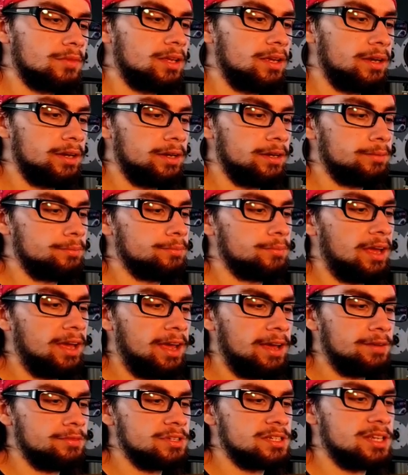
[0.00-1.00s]
I
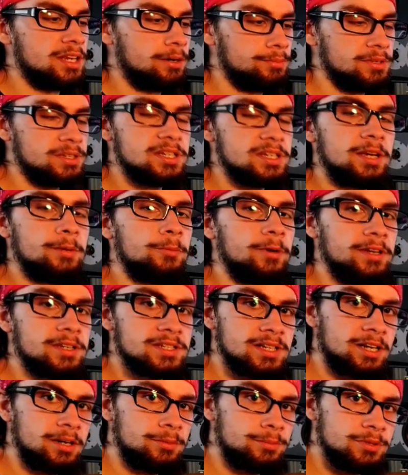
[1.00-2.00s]
have it set up the same way it's
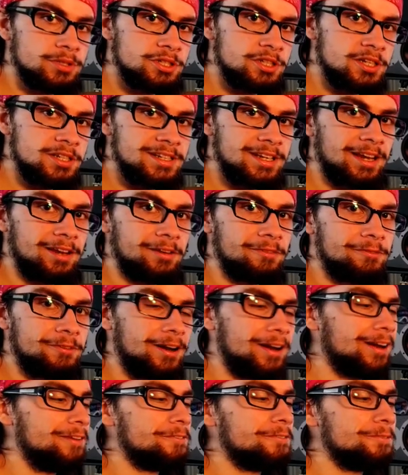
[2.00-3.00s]
set up in GTA
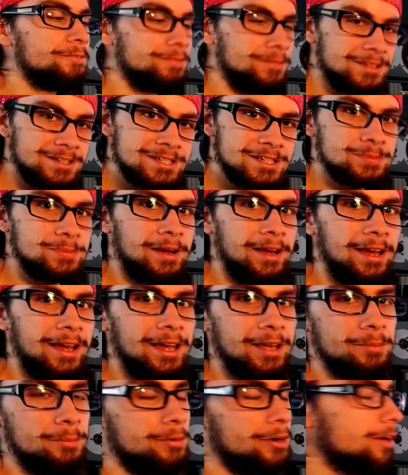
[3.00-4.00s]
5. This is my
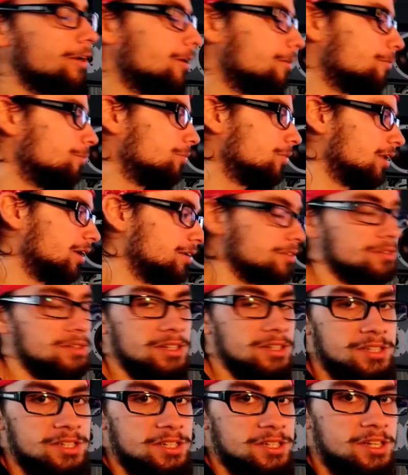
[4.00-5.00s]
handbrake.
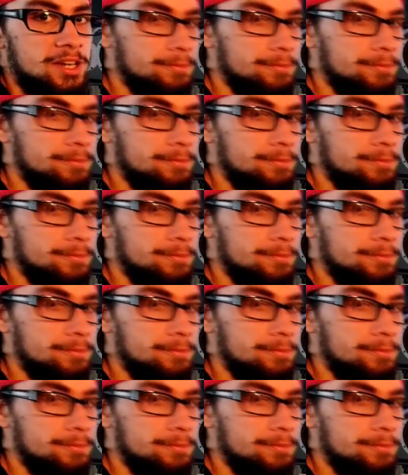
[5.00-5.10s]
It's just